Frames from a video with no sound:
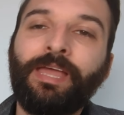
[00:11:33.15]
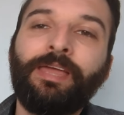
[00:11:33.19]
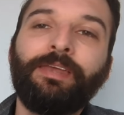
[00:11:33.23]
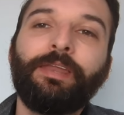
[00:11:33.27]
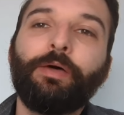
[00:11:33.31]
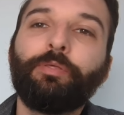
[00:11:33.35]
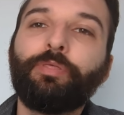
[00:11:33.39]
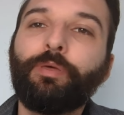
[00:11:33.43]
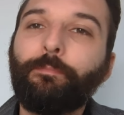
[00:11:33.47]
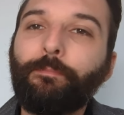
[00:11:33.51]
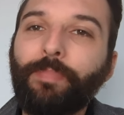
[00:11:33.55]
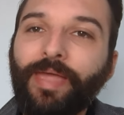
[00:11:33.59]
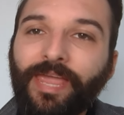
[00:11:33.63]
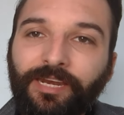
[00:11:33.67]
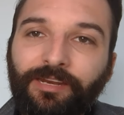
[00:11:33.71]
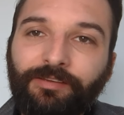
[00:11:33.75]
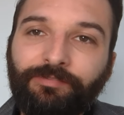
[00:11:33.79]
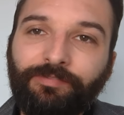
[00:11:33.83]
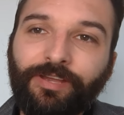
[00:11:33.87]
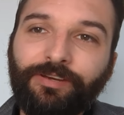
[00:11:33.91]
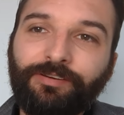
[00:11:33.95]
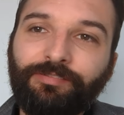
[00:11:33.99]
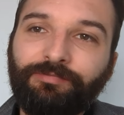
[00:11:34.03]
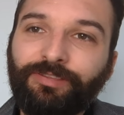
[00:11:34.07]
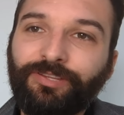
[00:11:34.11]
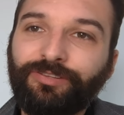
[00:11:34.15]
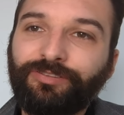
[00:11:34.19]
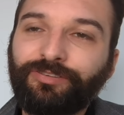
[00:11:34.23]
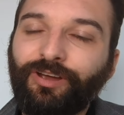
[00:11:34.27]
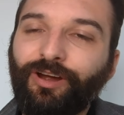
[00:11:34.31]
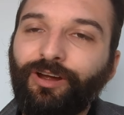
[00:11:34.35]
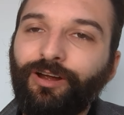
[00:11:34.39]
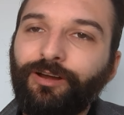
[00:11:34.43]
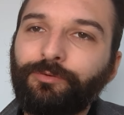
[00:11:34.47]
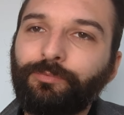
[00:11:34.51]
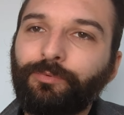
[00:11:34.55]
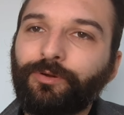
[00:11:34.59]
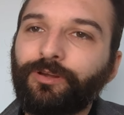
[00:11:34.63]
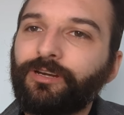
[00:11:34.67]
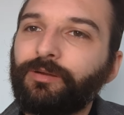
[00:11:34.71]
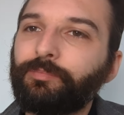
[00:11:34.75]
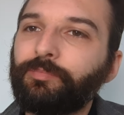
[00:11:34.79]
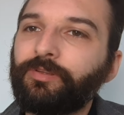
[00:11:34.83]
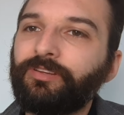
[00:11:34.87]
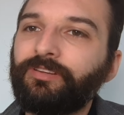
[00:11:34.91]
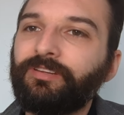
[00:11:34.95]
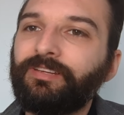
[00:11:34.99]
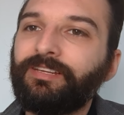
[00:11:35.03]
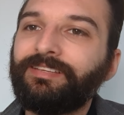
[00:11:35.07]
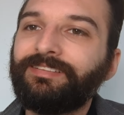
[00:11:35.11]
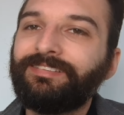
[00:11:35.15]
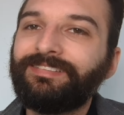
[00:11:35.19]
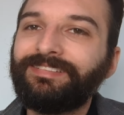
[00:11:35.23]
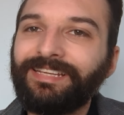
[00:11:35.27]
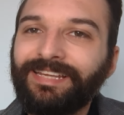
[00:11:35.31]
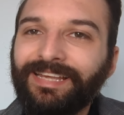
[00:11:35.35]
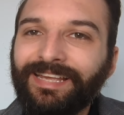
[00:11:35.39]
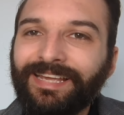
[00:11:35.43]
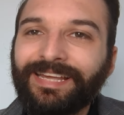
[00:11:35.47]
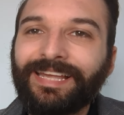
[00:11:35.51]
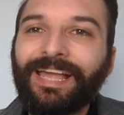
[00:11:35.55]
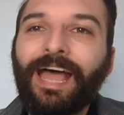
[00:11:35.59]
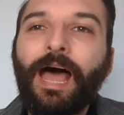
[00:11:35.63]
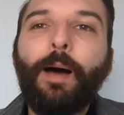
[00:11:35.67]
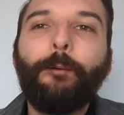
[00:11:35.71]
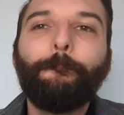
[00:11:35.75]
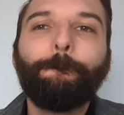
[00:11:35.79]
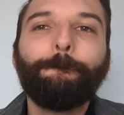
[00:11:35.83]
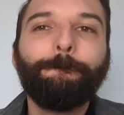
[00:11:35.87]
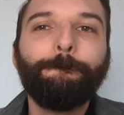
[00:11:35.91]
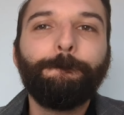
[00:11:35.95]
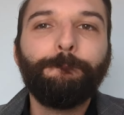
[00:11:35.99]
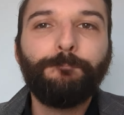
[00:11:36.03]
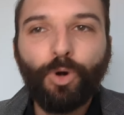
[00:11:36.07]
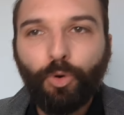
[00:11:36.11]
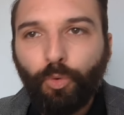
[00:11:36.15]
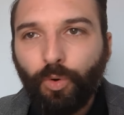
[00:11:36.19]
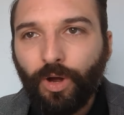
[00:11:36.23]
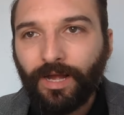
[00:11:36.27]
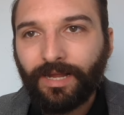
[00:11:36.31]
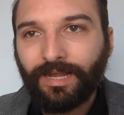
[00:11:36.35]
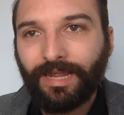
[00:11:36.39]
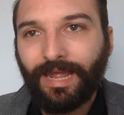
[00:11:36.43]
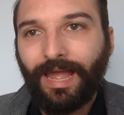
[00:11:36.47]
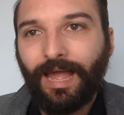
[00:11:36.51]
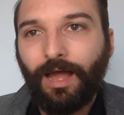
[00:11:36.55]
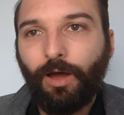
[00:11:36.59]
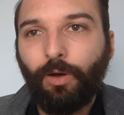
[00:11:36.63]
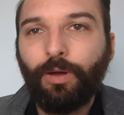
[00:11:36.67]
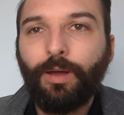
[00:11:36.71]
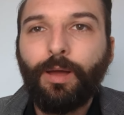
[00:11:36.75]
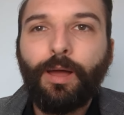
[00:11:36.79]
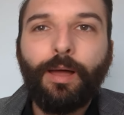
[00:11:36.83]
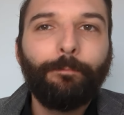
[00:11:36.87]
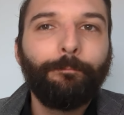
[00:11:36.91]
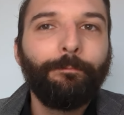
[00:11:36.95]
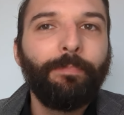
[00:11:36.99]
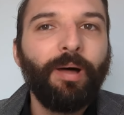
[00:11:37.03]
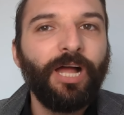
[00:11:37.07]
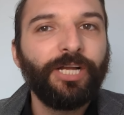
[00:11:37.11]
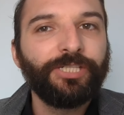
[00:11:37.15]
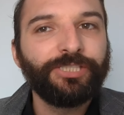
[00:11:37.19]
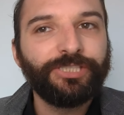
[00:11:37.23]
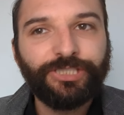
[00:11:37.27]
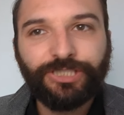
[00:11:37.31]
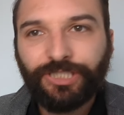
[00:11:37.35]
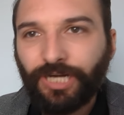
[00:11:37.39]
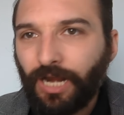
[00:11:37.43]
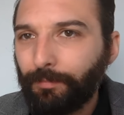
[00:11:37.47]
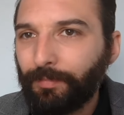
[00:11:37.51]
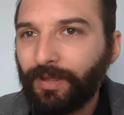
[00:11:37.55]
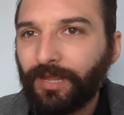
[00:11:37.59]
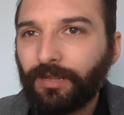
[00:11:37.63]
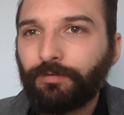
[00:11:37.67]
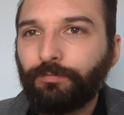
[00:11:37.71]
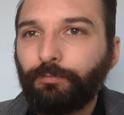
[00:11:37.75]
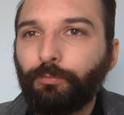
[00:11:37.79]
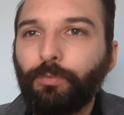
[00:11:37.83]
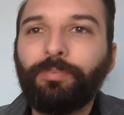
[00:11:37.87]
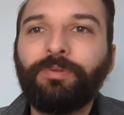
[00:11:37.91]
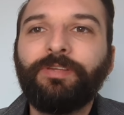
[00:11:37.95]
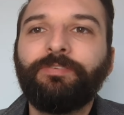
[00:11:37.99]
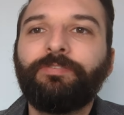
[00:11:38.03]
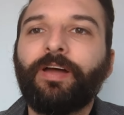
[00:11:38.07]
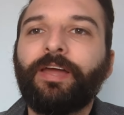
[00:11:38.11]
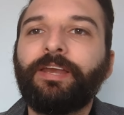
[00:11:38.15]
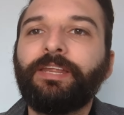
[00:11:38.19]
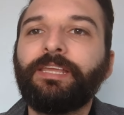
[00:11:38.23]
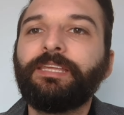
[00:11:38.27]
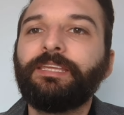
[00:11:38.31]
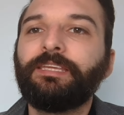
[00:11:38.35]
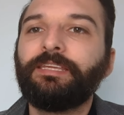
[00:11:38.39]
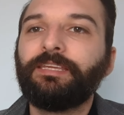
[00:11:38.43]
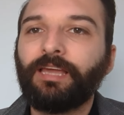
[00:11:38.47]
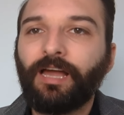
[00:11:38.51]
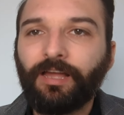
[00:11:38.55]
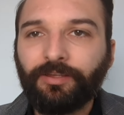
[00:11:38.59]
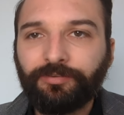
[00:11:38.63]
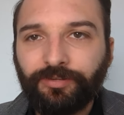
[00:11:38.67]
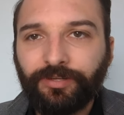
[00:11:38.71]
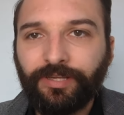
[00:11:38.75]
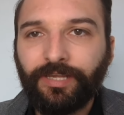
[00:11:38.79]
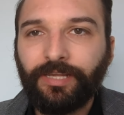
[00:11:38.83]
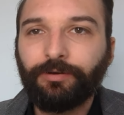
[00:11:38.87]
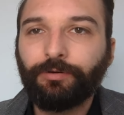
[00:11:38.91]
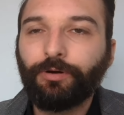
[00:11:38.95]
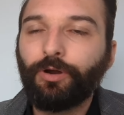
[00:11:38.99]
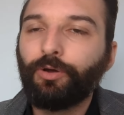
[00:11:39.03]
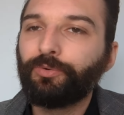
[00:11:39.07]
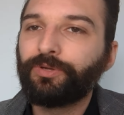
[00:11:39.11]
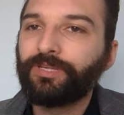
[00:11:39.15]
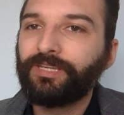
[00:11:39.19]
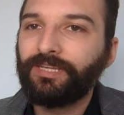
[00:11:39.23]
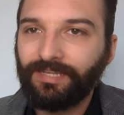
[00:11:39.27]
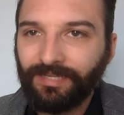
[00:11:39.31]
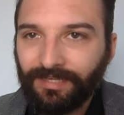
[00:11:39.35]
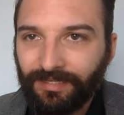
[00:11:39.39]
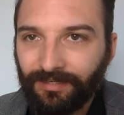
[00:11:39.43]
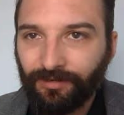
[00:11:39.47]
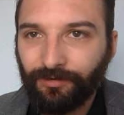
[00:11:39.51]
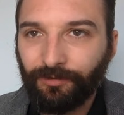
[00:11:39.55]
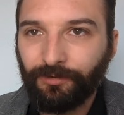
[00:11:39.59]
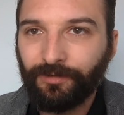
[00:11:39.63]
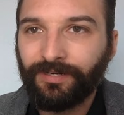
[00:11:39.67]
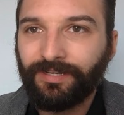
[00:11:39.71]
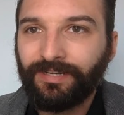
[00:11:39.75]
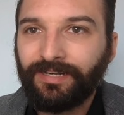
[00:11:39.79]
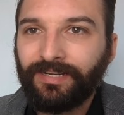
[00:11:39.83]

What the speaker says: Now, the main event of this card, we're going to be seeing Buakaw Banshamak will be fighting Yasuhiro Kido.